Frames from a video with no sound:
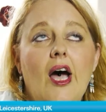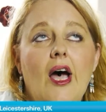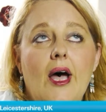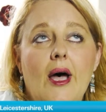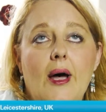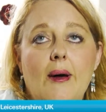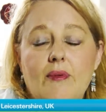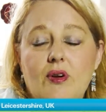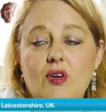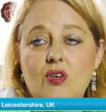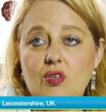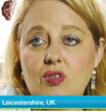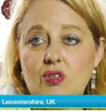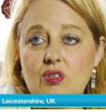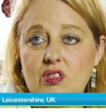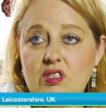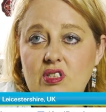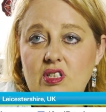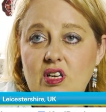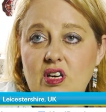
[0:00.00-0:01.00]

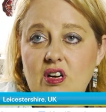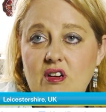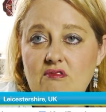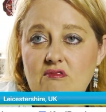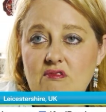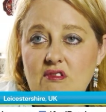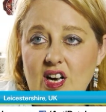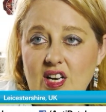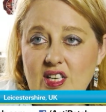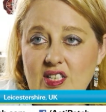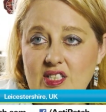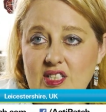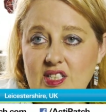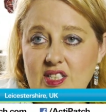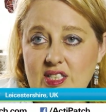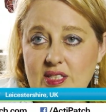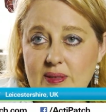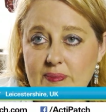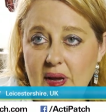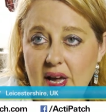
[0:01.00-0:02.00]
caused
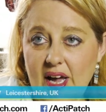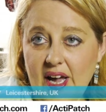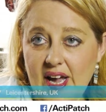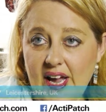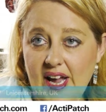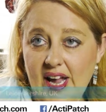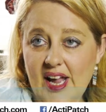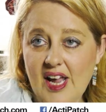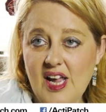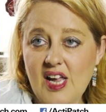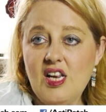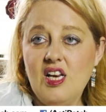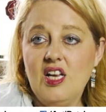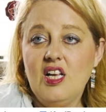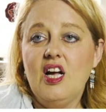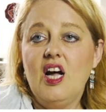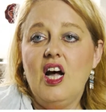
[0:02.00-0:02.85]
horrendous pain,